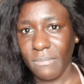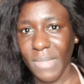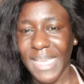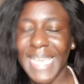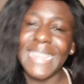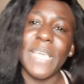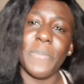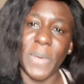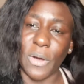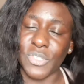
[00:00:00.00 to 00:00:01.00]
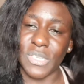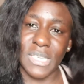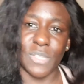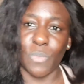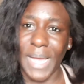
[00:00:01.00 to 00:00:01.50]
a label to
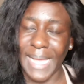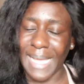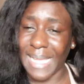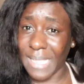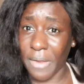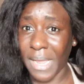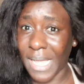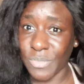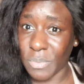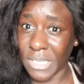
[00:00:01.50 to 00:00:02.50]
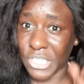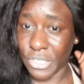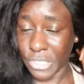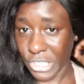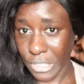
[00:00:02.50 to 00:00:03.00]
Kiddwaya and Erica's
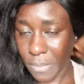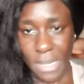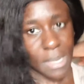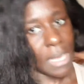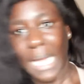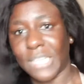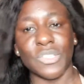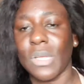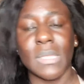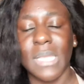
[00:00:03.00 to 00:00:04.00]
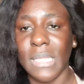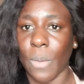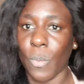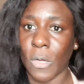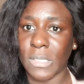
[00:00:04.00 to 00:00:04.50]
relationship? I do not think there
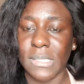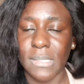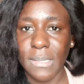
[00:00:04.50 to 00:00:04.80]
was.